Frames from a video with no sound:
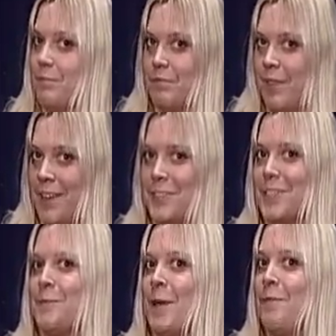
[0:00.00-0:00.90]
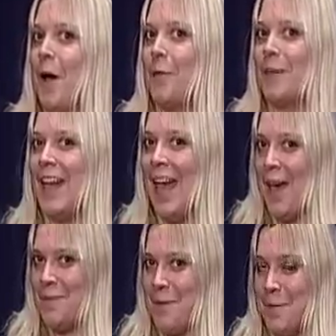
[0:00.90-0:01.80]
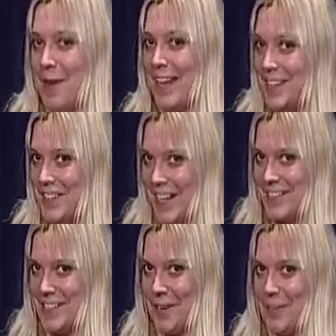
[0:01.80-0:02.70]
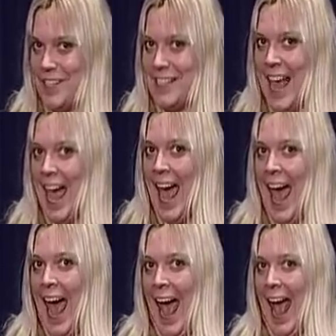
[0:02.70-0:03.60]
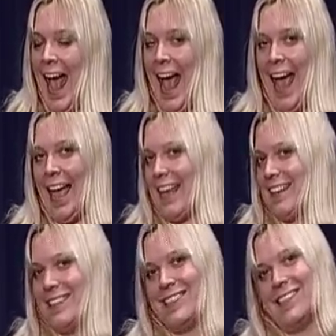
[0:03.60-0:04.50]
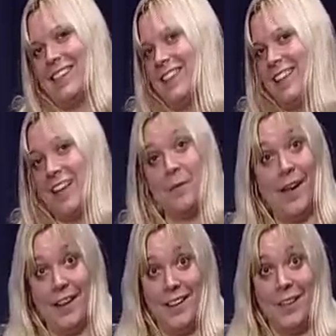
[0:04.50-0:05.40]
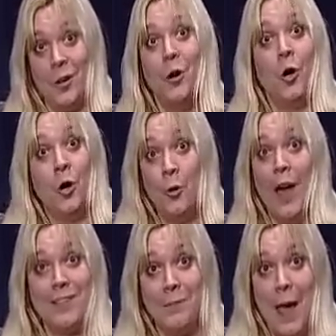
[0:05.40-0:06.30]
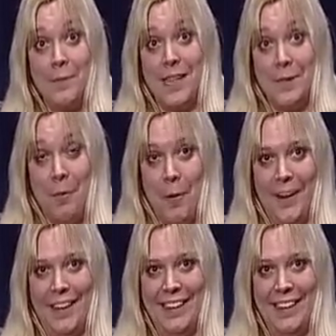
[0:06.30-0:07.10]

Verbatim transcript: Not just my phone, but my internet service. And Come on, who has maps anymore?